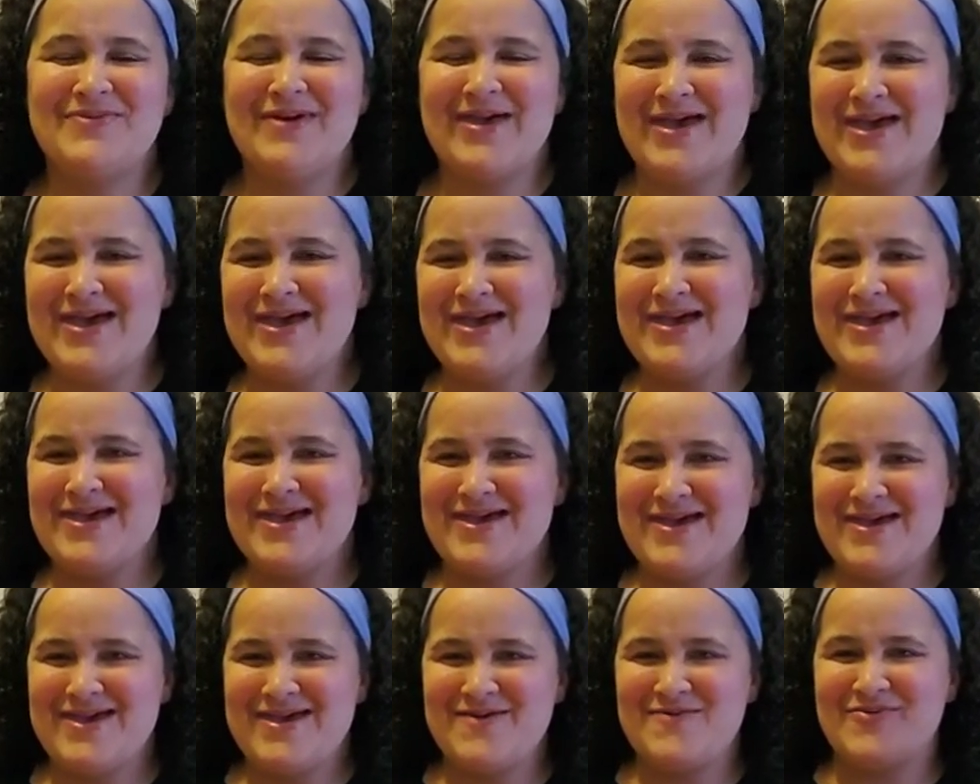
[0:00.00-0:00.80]

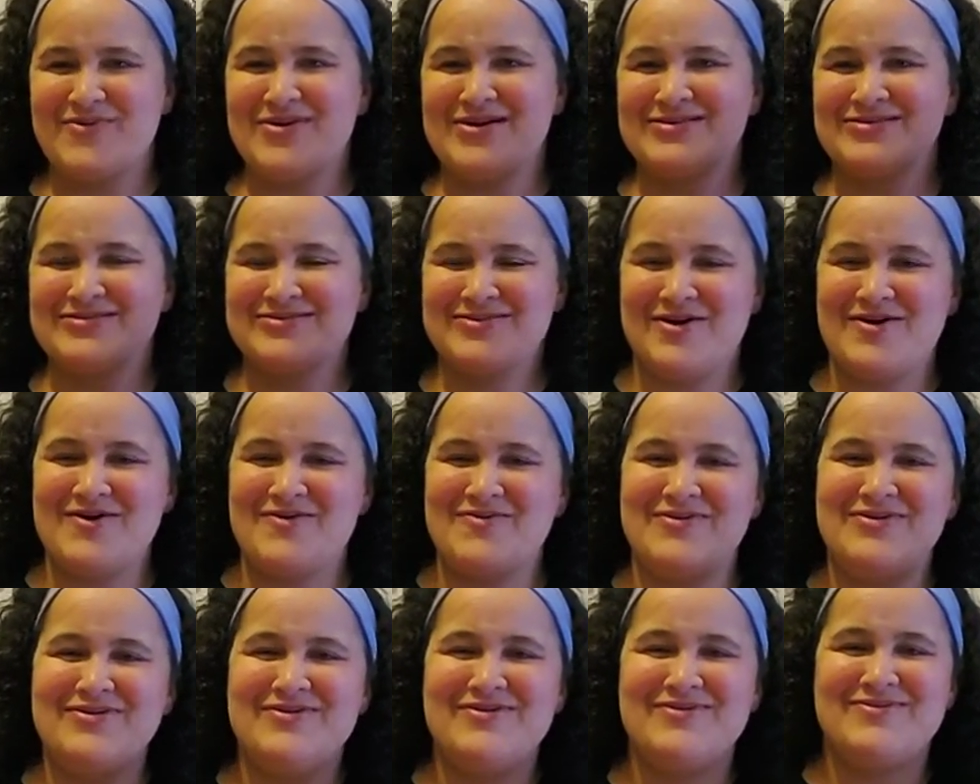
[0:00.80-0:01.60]
Hey, what's
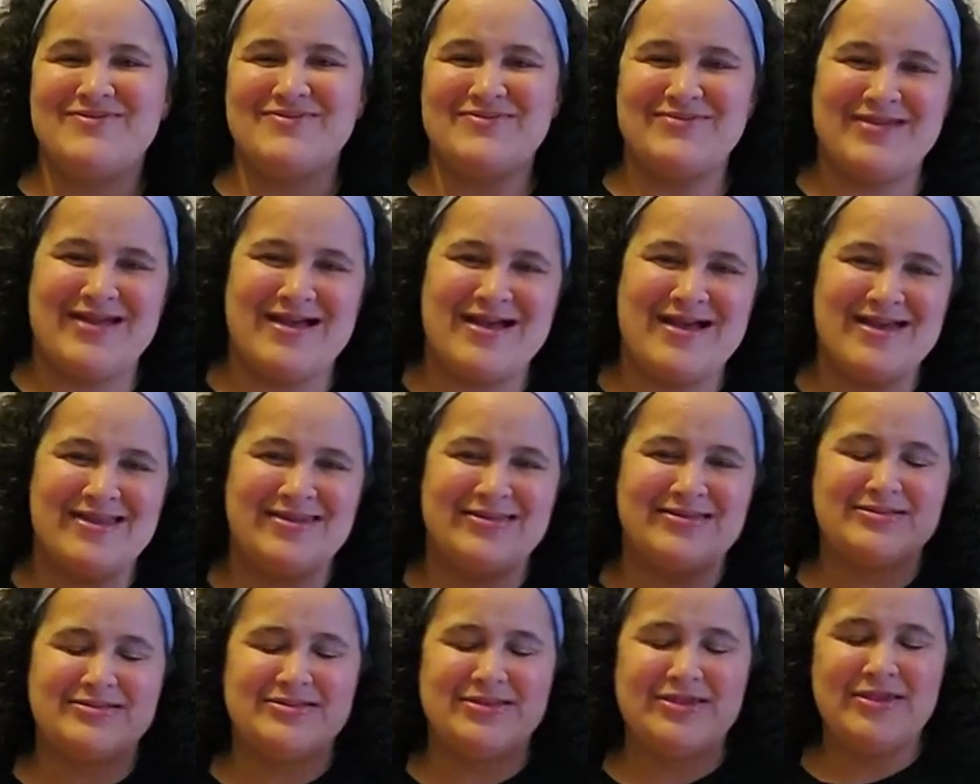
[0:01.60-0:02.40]
going on
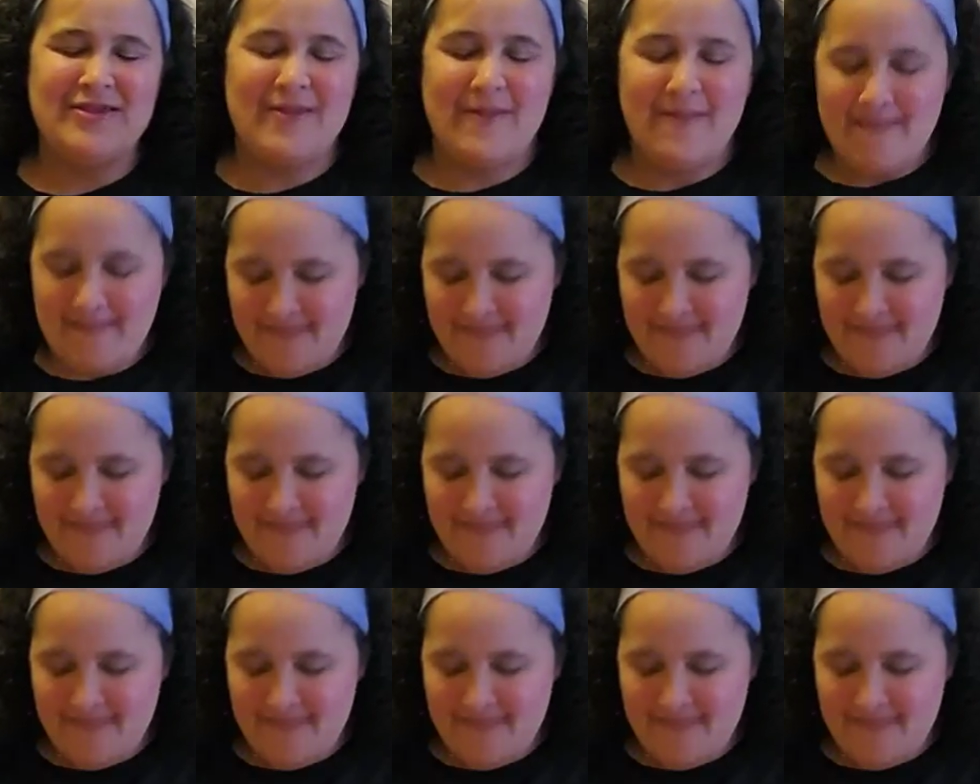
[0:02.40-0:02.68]
Dynasty?